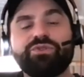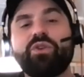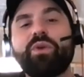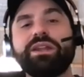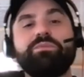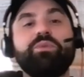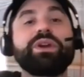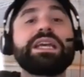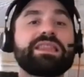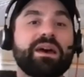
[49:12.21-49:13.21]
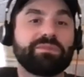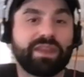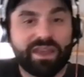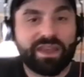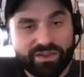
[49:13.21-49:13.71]
You're already bringing them
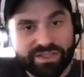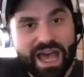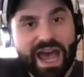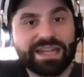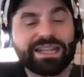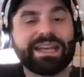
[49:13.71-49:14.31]
to the other side.